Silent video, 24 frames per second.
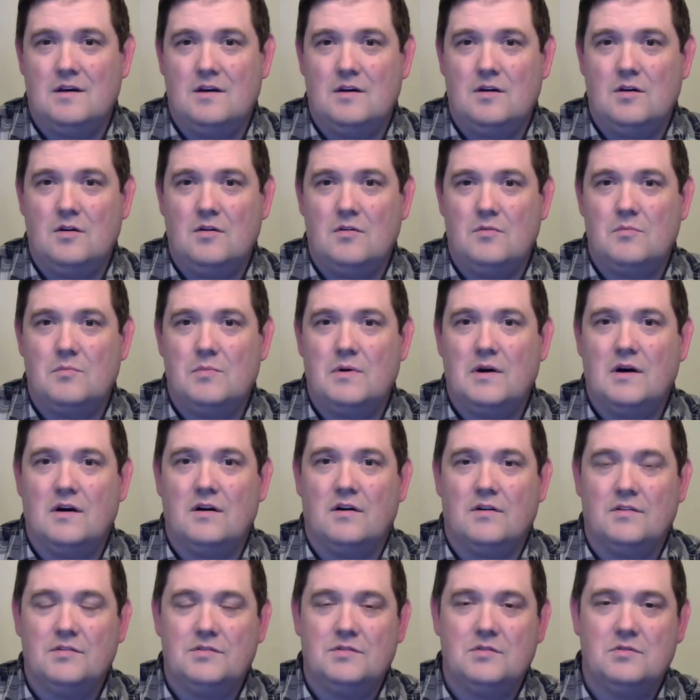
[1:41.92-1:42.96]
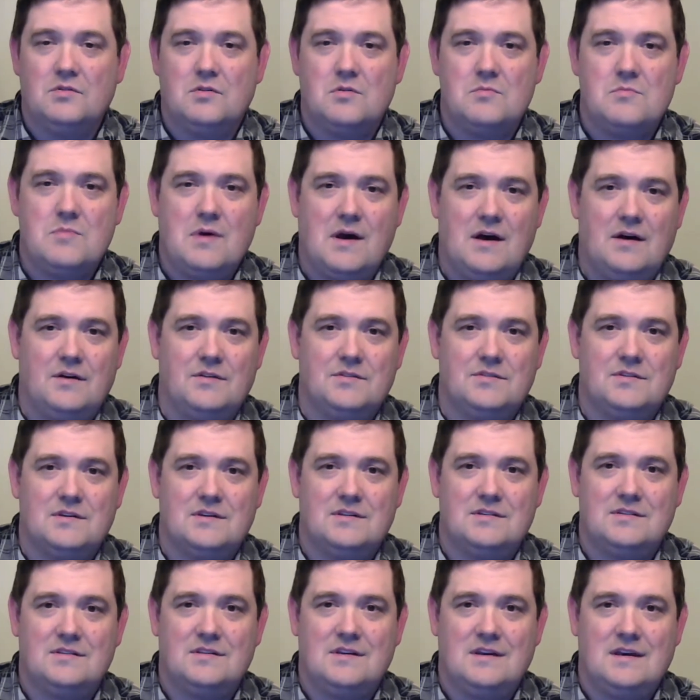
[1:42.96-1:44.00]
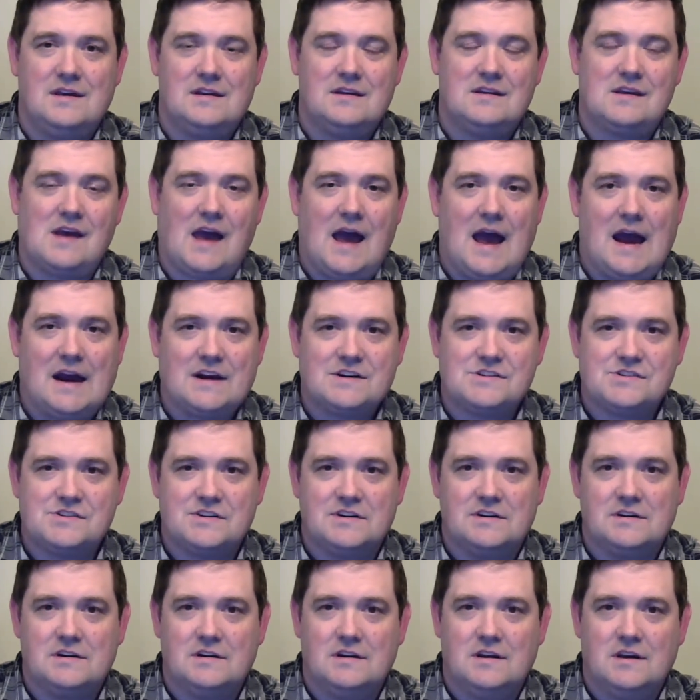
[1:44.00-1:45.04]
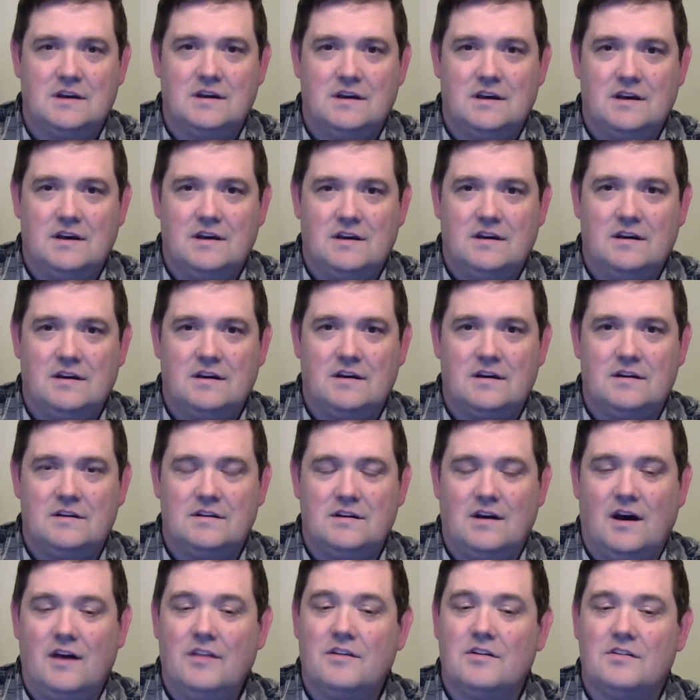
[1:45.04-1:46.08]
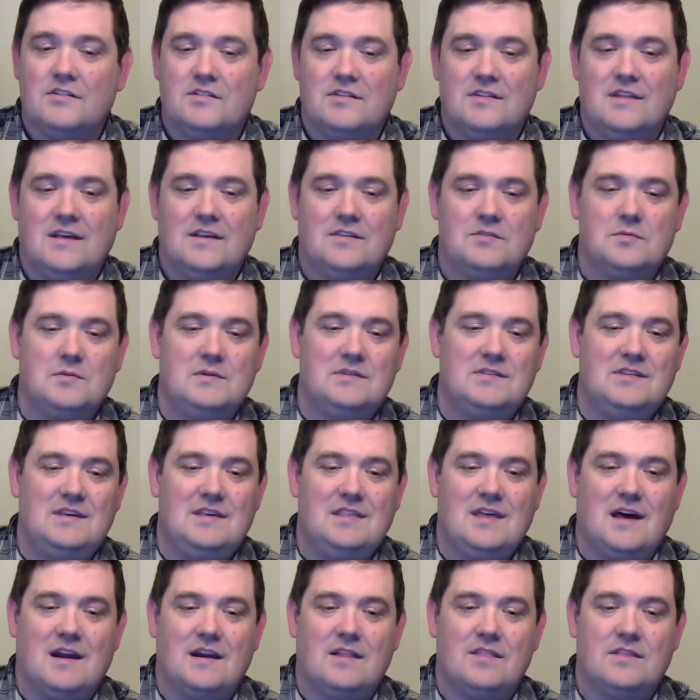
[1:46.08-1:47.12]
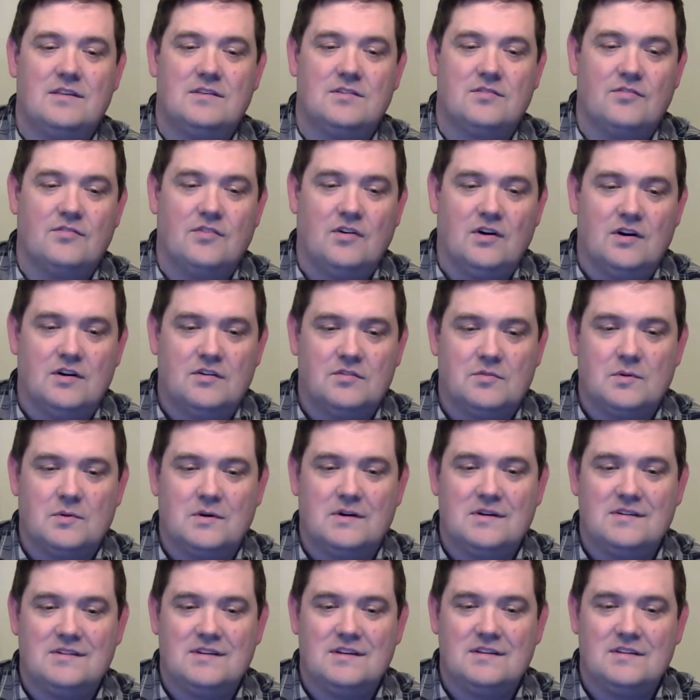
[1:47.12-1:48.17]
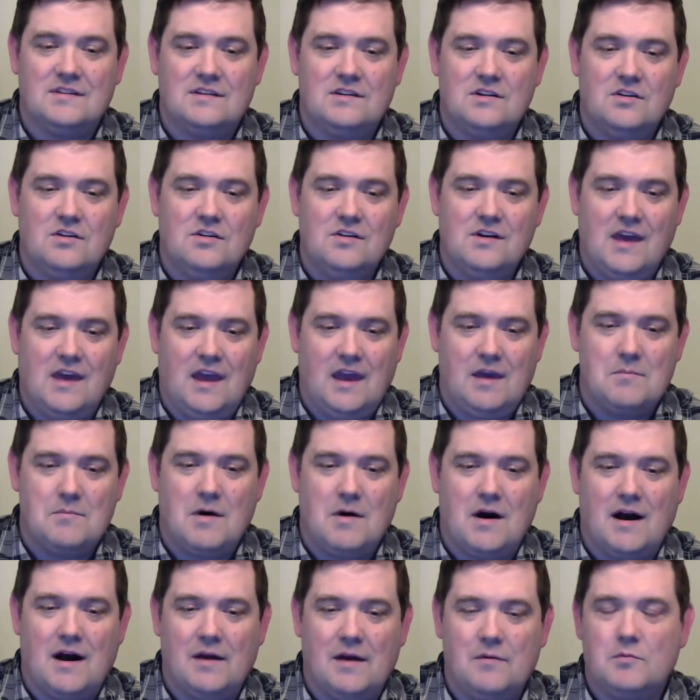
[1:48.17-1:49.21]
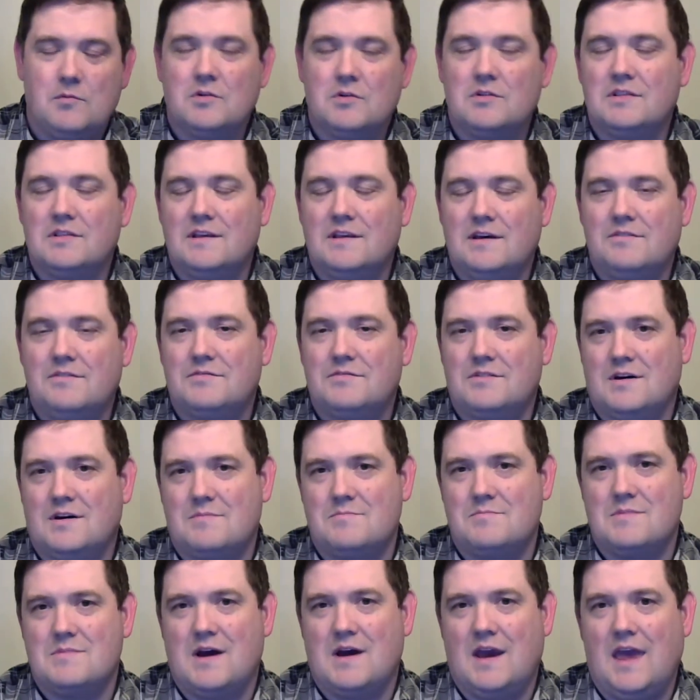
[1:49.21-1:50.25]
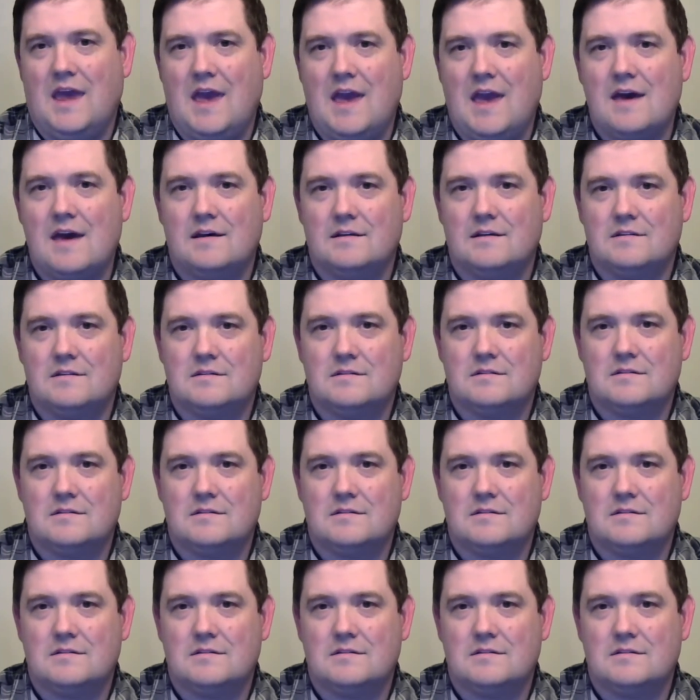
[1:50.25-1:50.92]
but it also compels us into action to others. And we see that in this verse where it says, in your name I will lift up my hands.